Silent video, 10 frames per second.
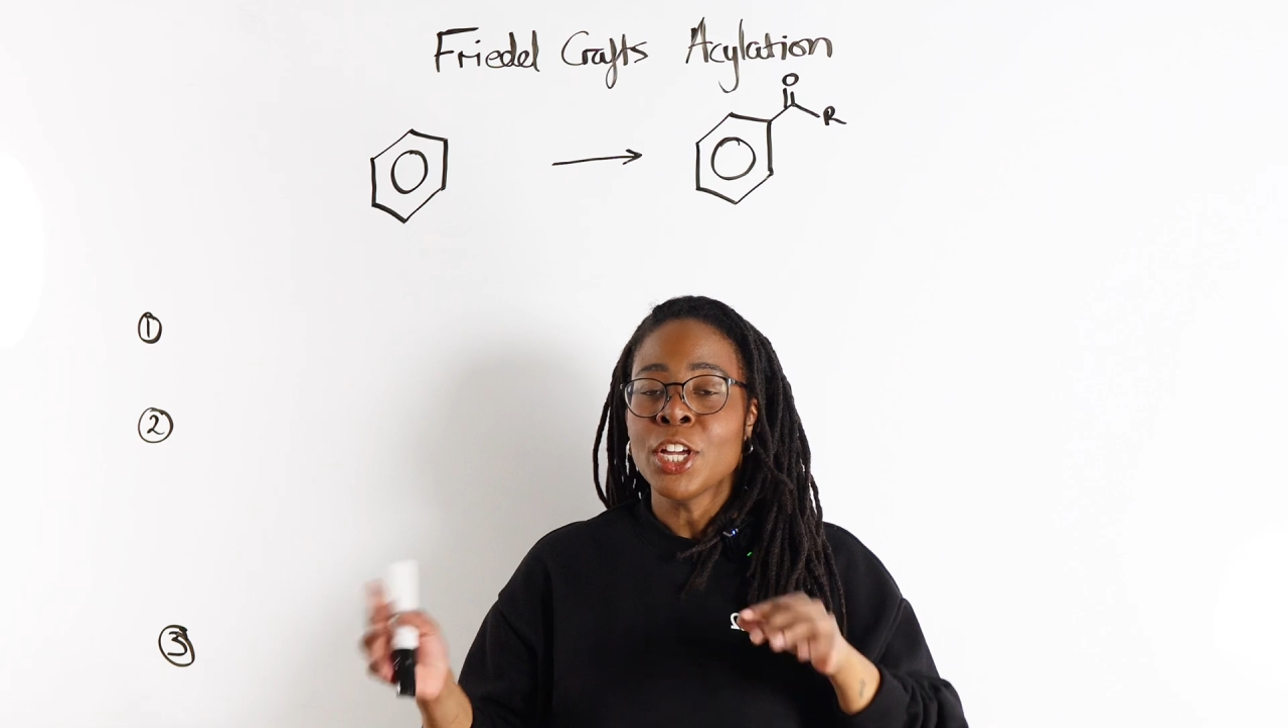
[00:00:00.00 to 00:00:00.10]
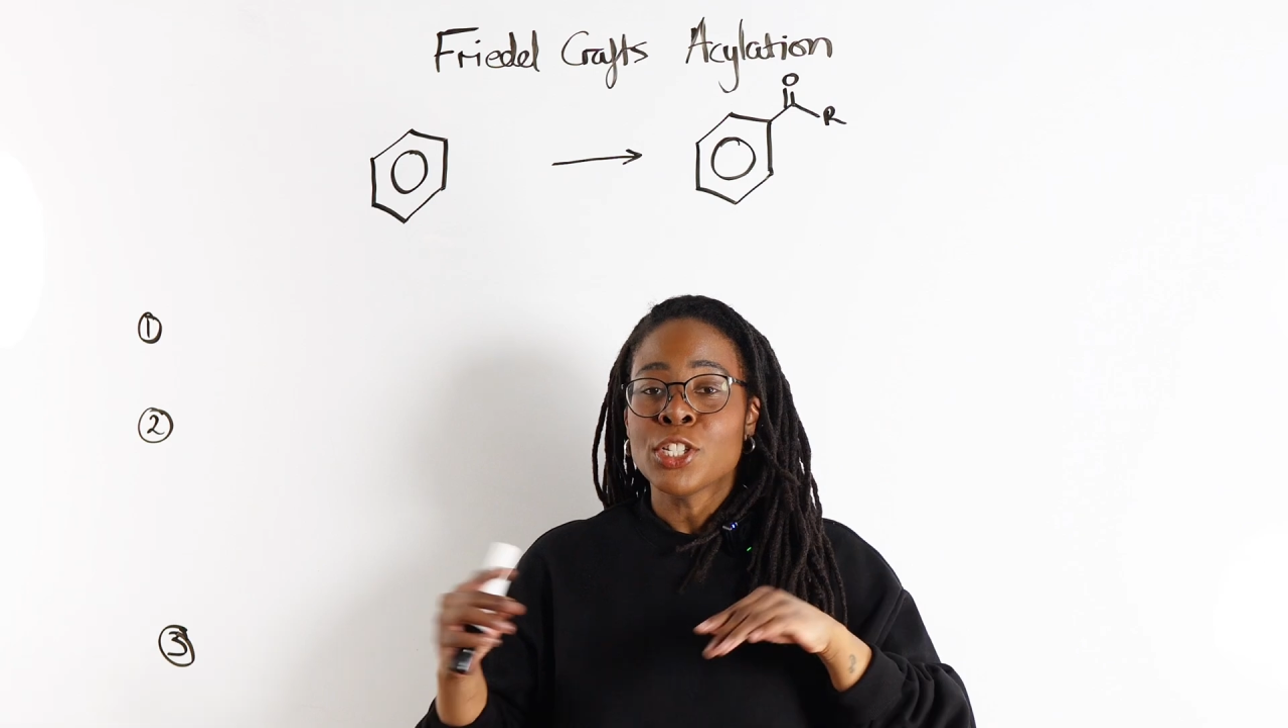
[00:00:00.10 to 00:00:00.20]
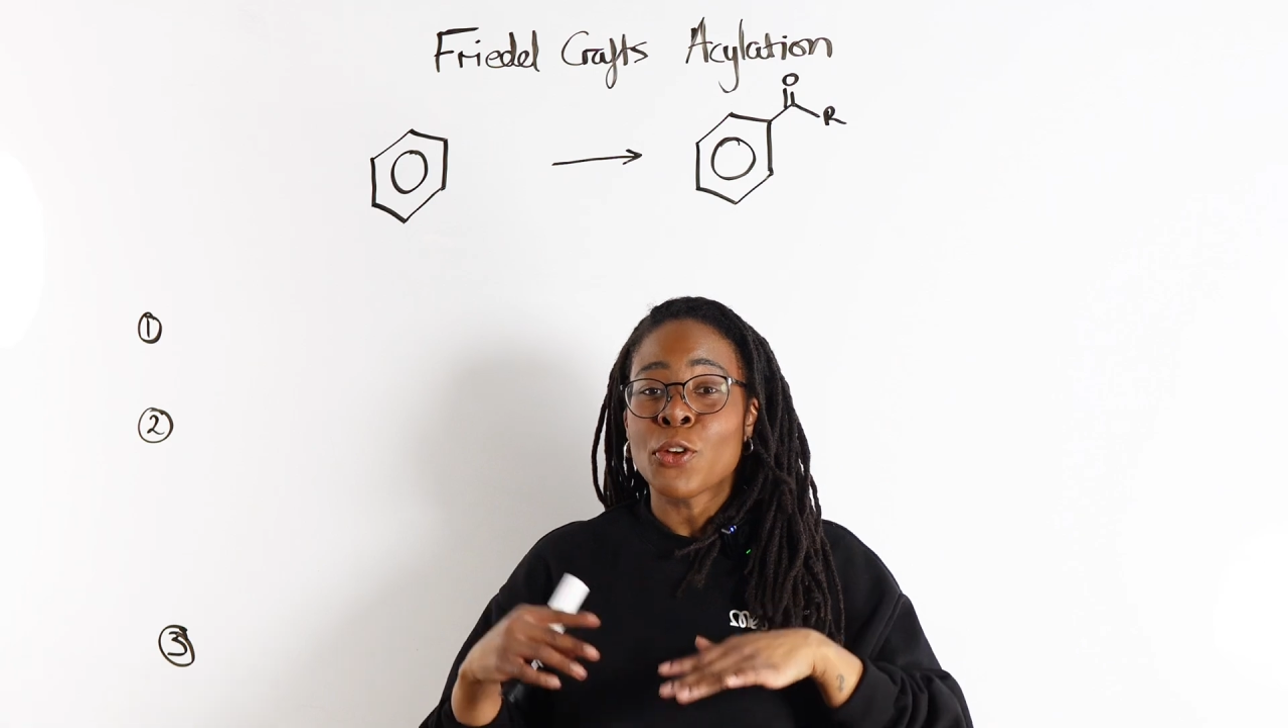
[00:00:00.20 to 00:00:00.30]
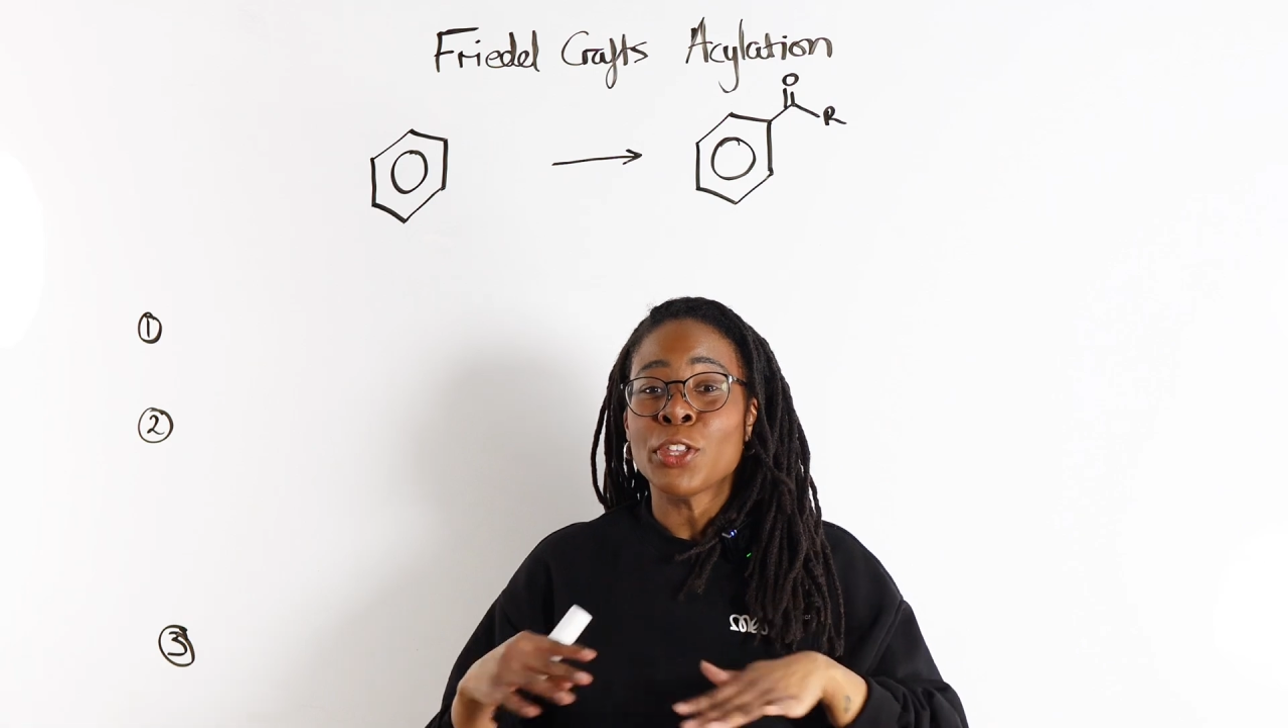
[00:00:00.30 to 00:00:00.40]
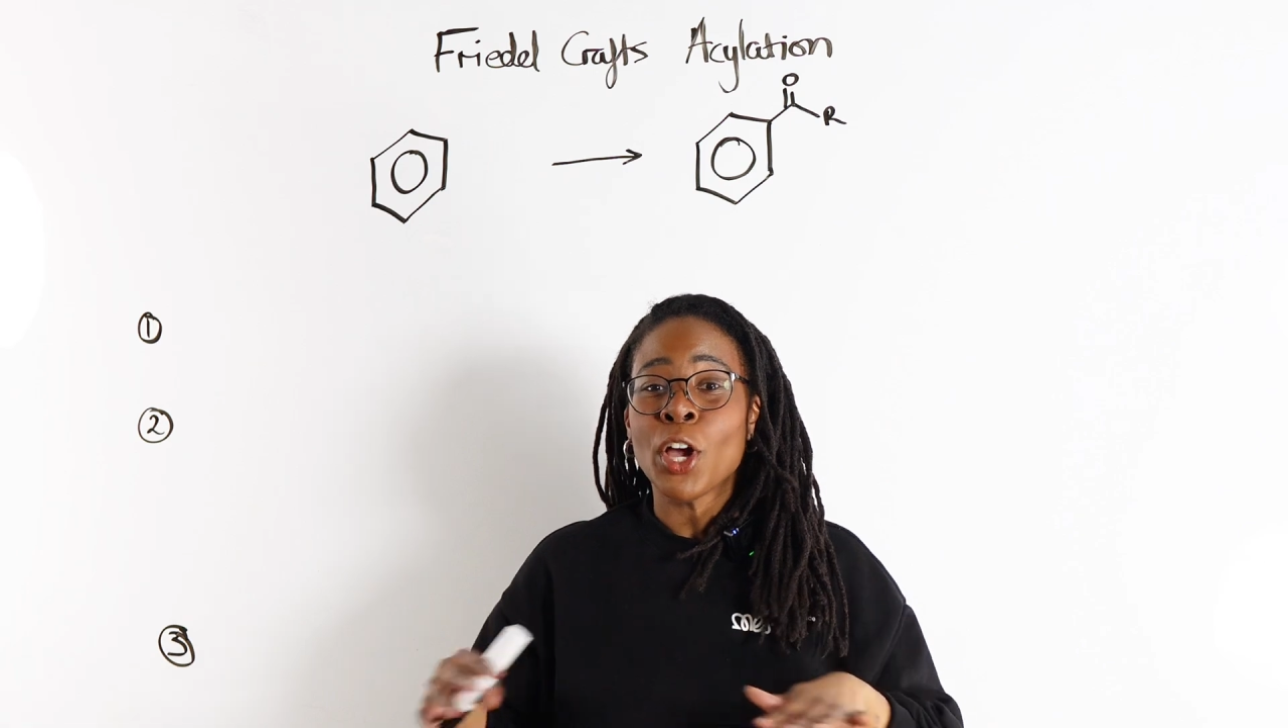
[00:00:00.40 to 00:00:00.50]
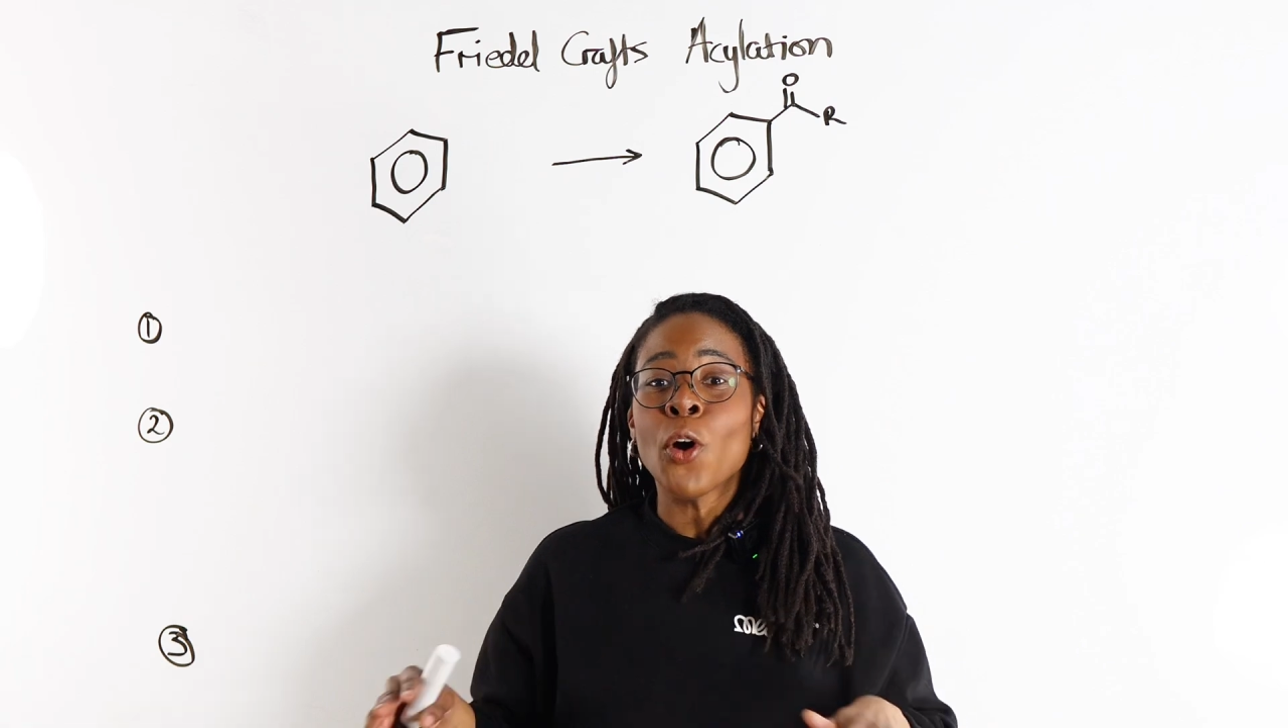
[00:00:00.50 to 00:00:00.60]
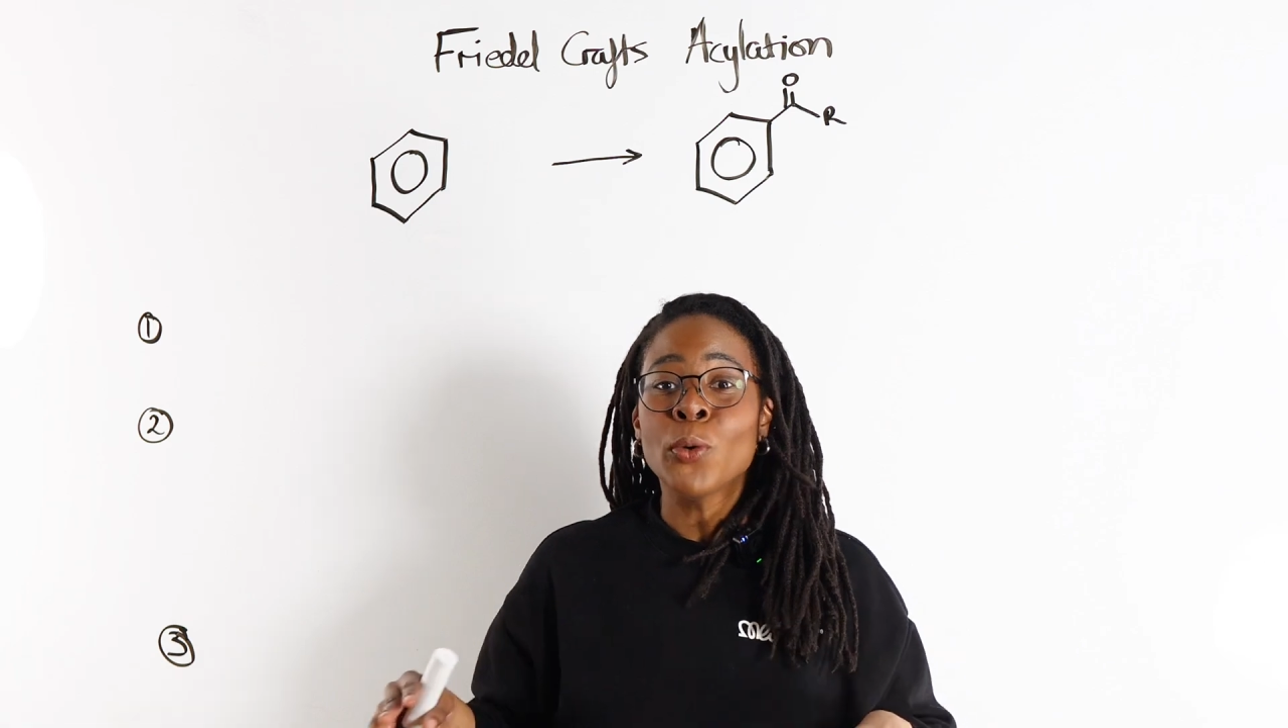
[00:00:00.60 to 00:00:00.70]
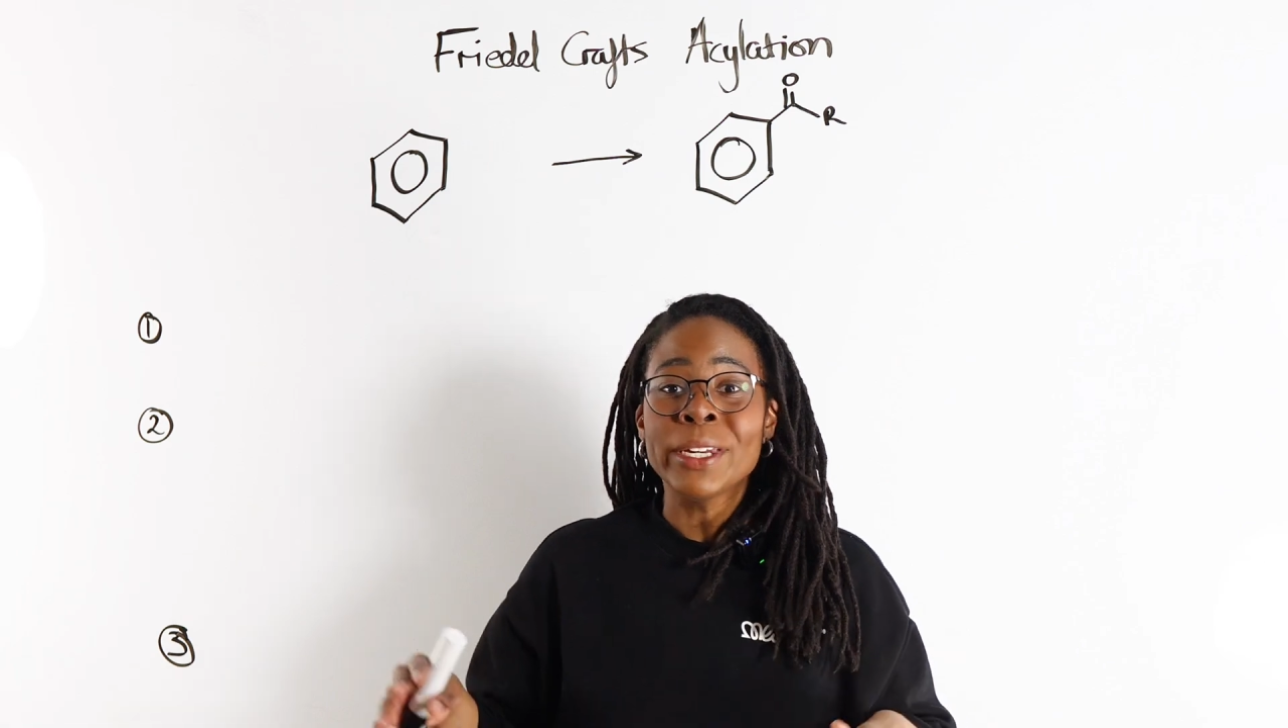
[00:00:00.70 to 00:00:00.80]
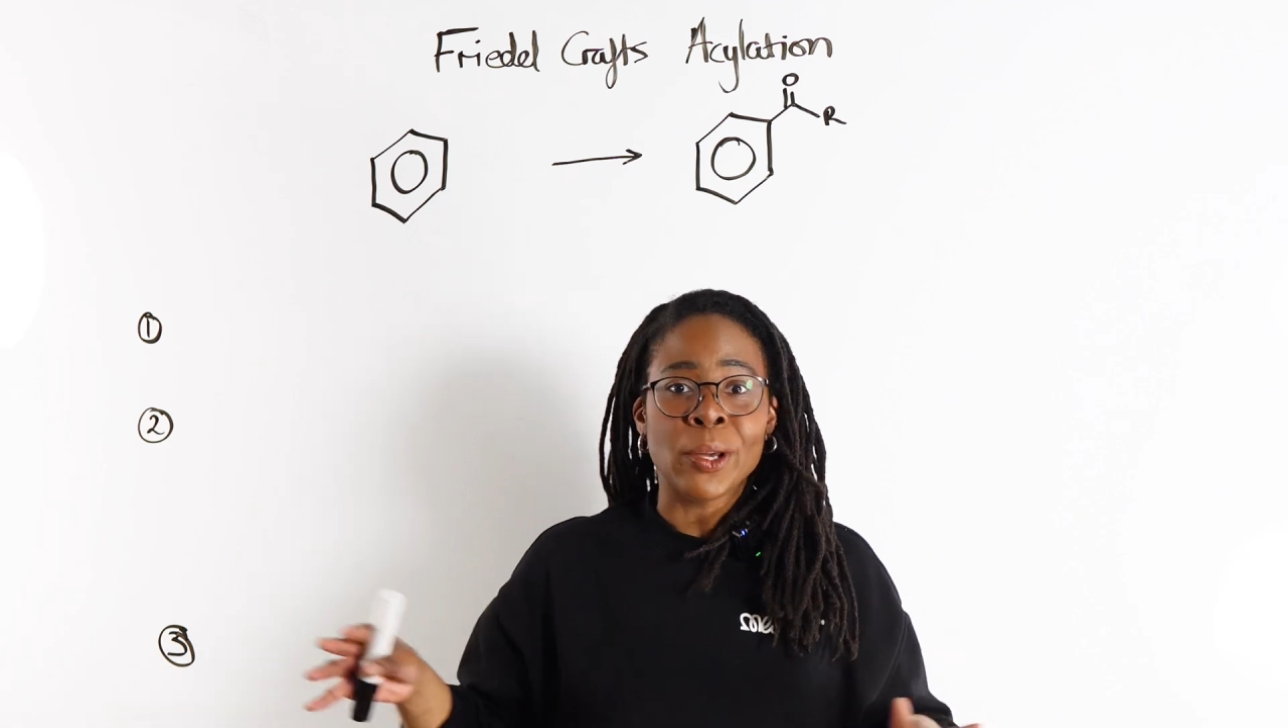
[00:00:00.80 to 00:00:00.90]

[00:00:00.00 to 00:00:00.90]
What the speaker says: So the only